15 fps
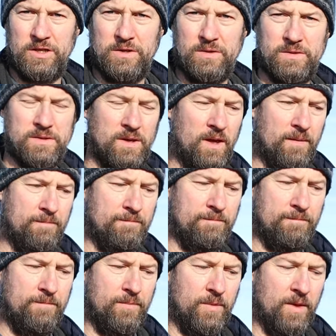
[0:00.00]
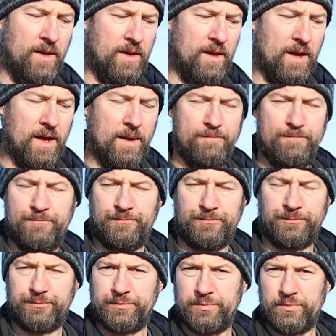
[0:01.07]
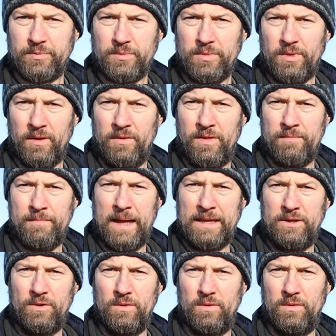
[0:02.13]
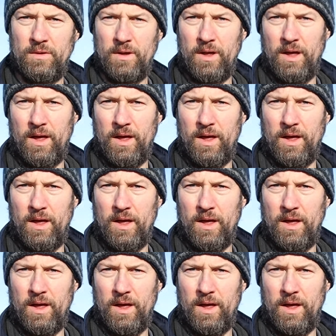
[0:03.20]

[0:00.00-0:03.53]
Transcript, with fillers: use the manual